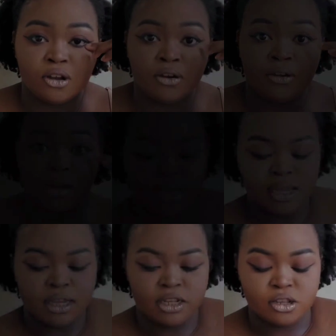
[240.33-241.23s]
Sorry.
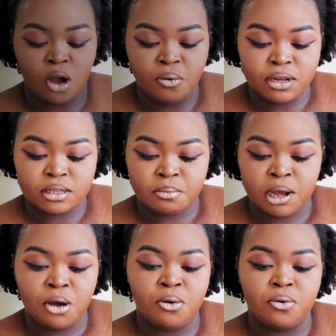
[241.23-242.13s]
It's always
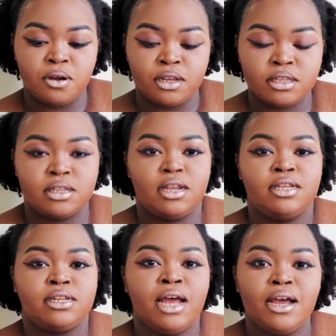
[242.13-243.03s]
about,
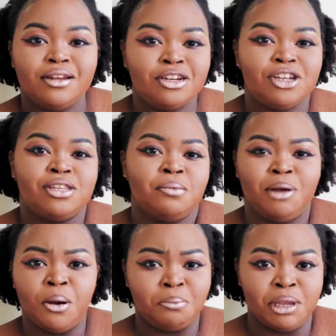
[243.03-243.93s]
it's not just
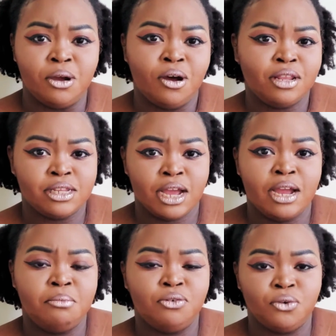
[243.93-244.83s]
about me all the
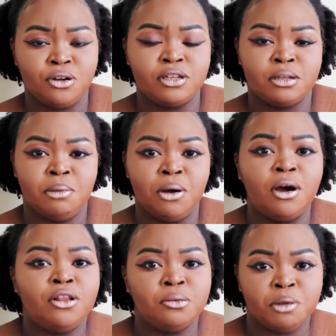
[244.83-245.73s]
time. Of course, it's about
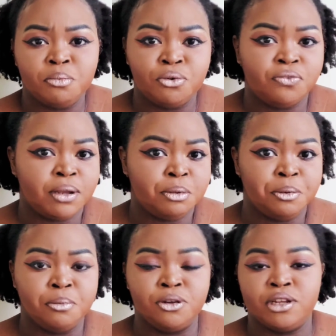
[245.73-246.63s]
other people, family
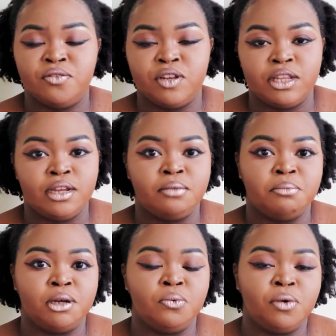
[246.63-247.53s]
members, everything.
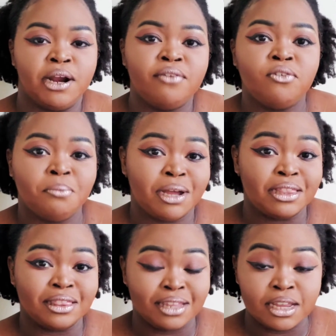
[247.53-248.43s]
But whatever my
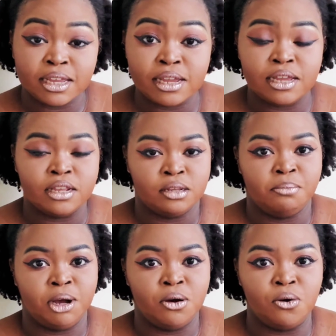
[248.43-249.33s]
thinking is
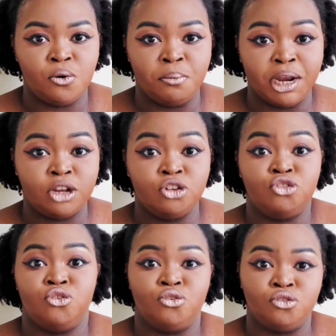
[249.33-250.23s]
about or my
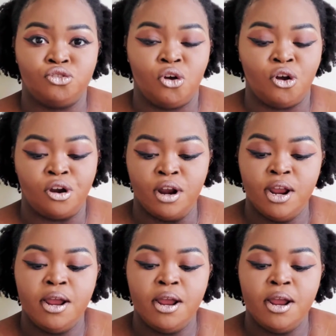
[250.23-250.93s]
concerns are,